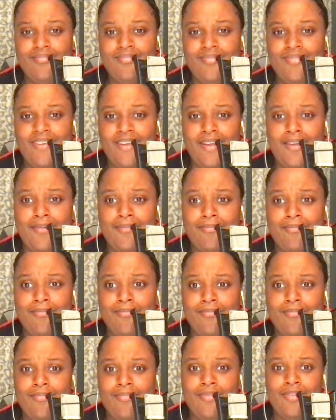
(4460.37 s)
like,
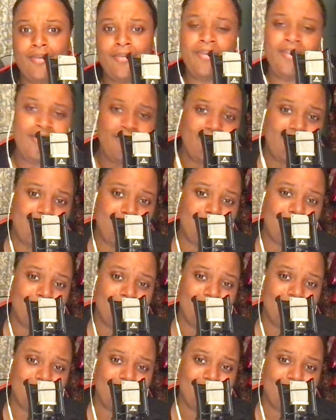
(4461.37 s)
there is,
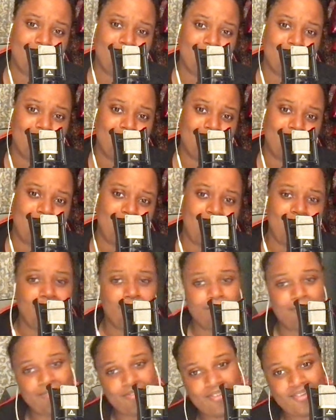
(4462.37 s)
and
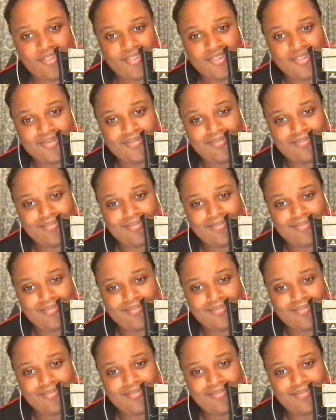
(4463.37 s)
there isn't.